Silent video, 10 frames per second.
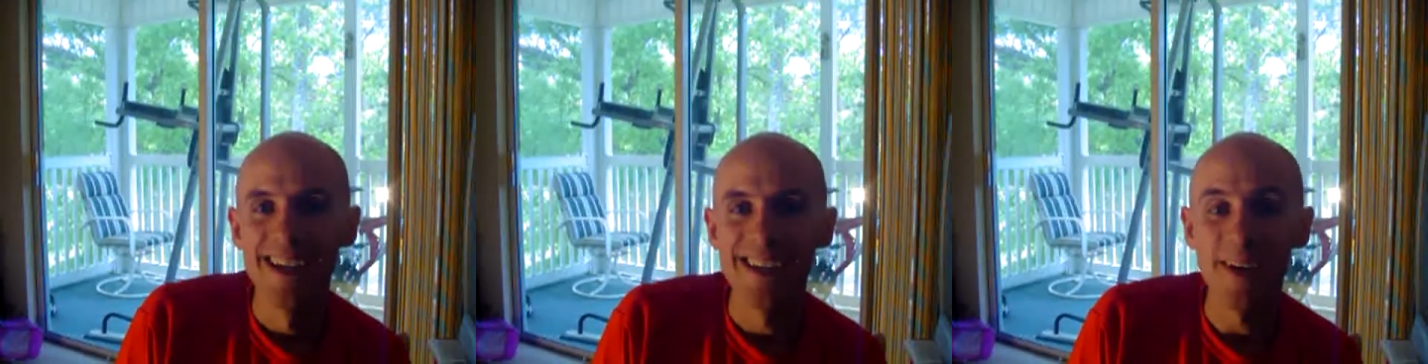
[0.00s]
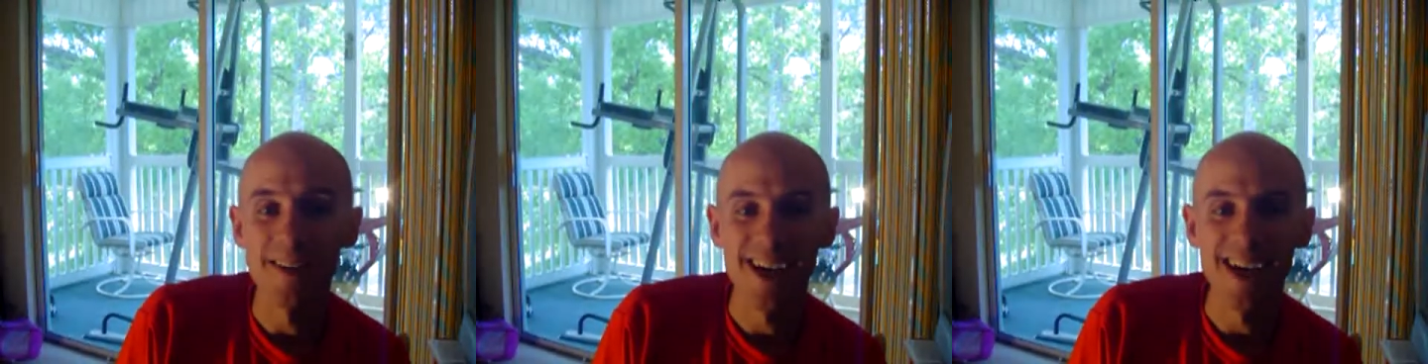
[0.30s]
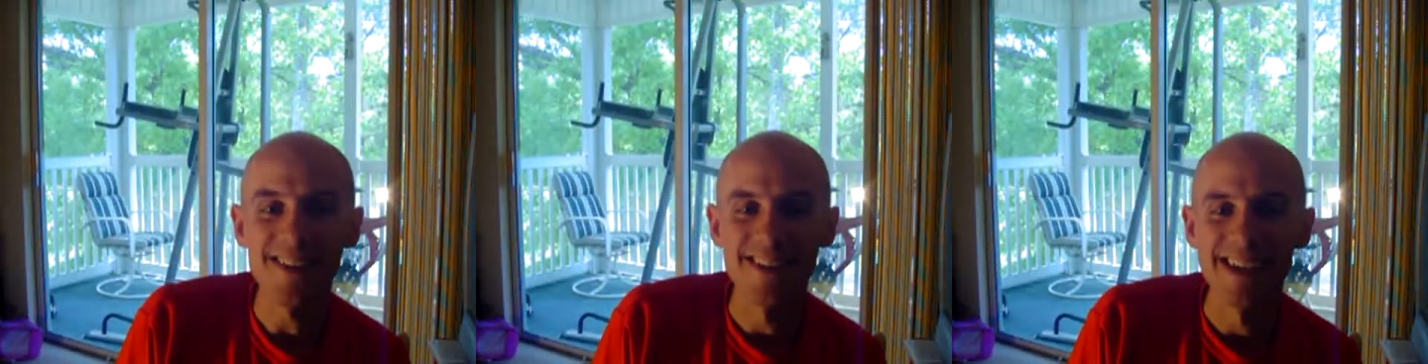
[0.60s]
Now, the
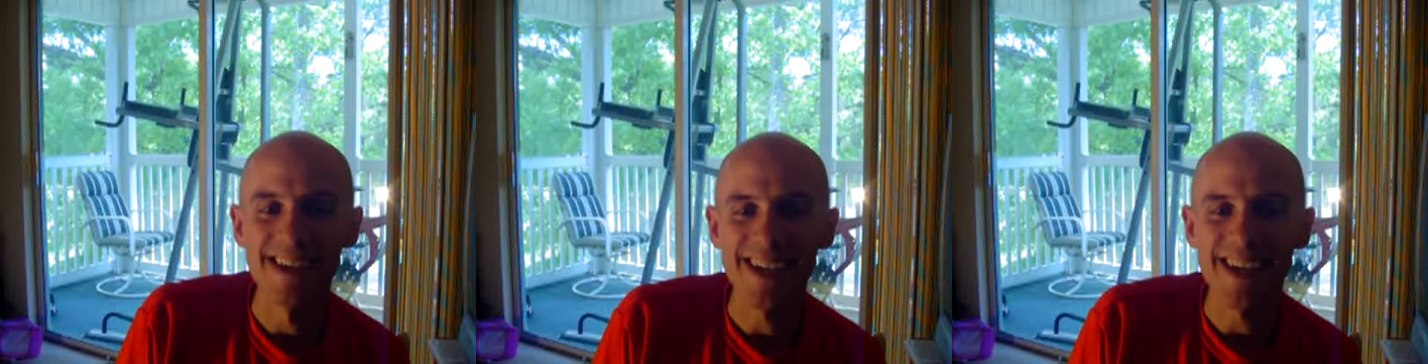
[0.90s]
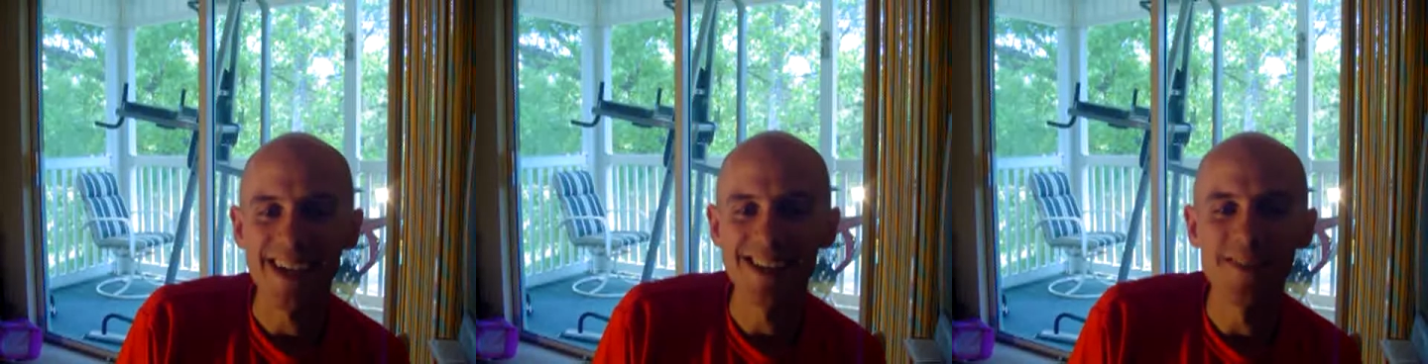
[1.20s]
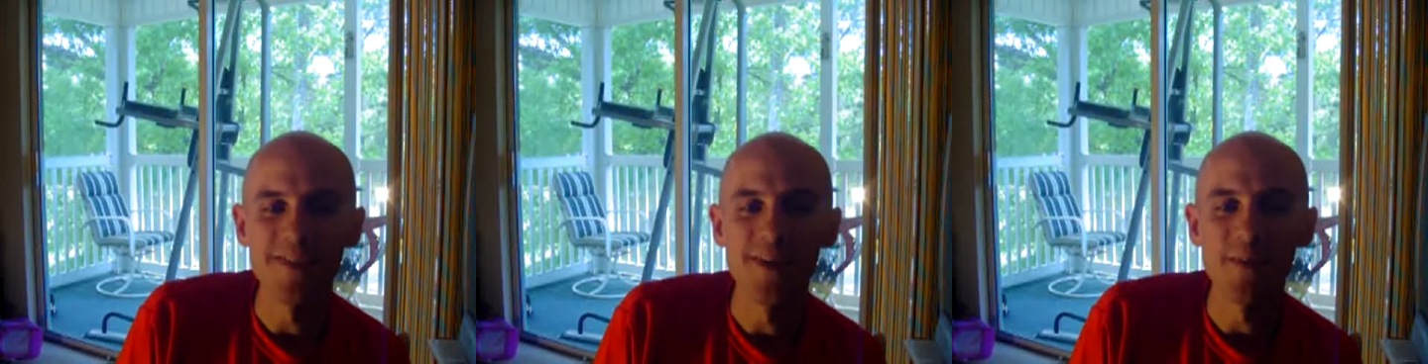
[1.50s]
other thing is
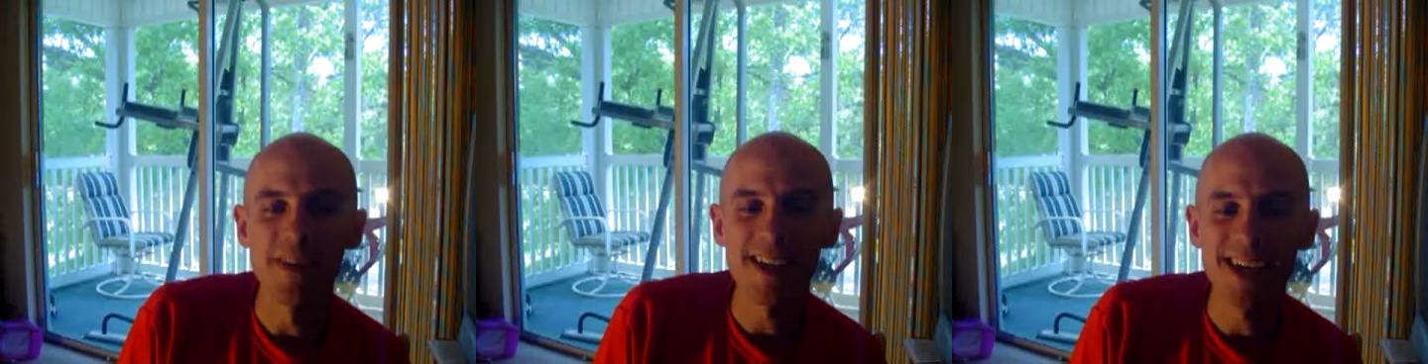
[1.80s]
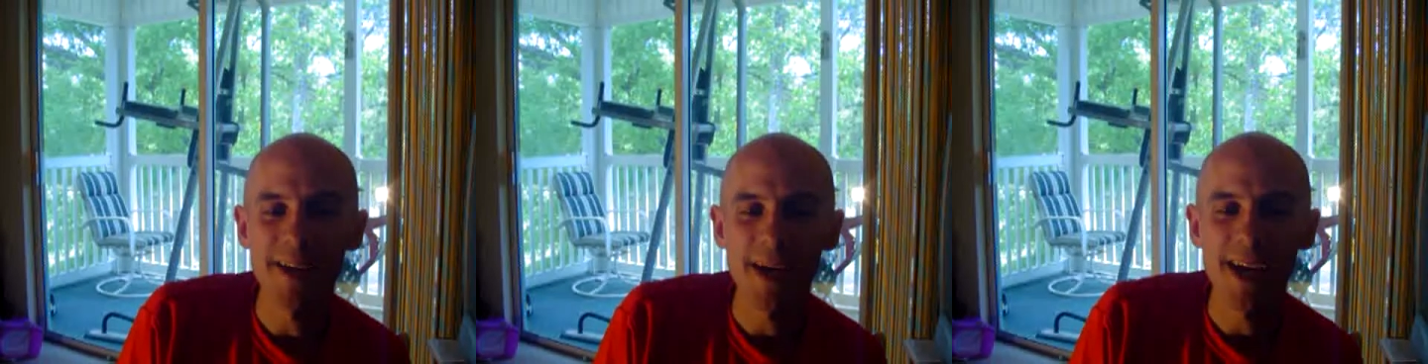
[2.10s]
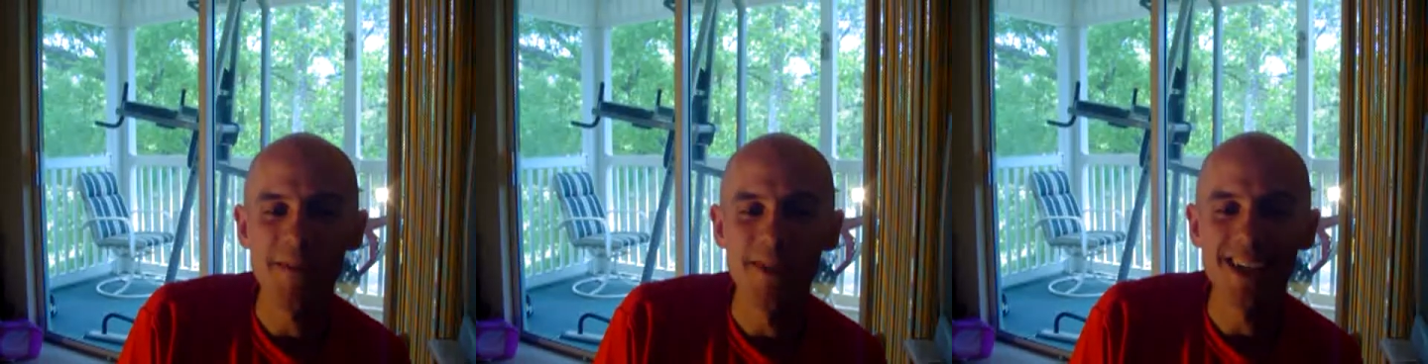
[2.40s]
if you're blood type
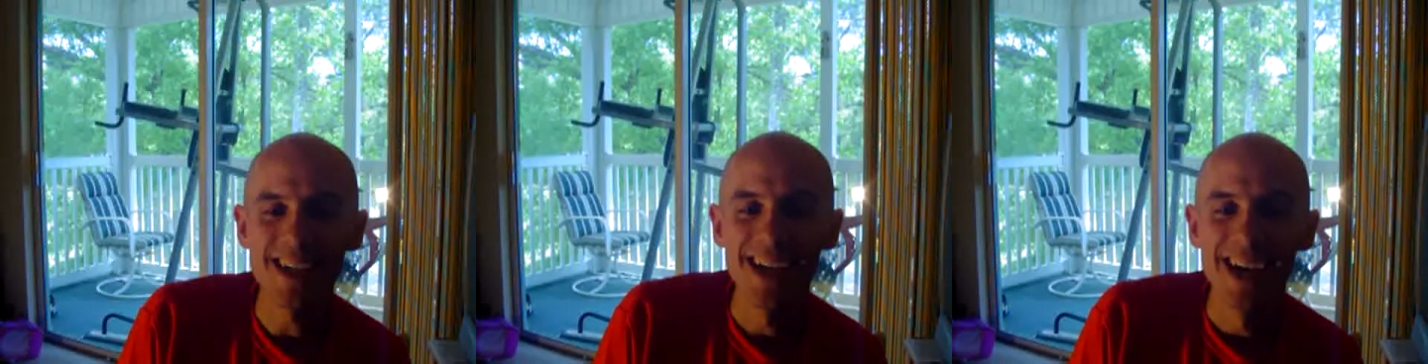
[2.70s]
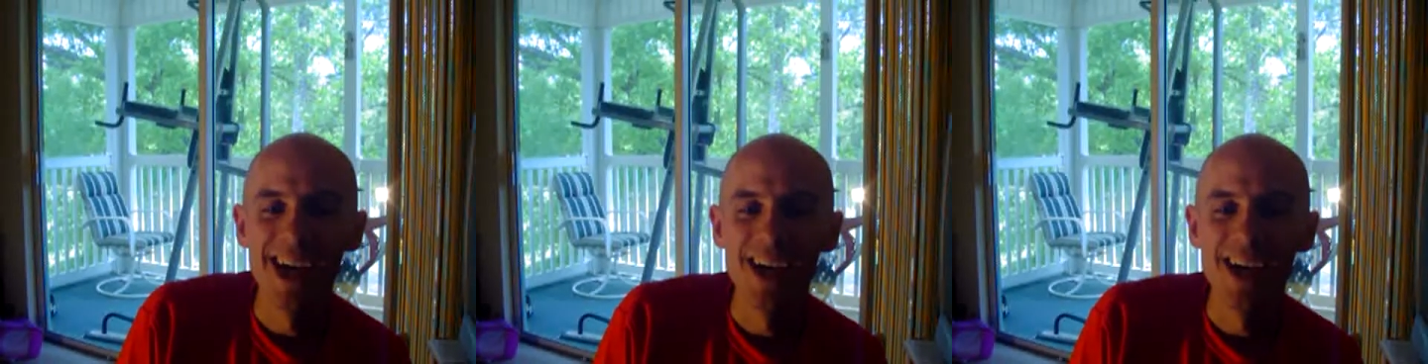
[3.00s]
AB,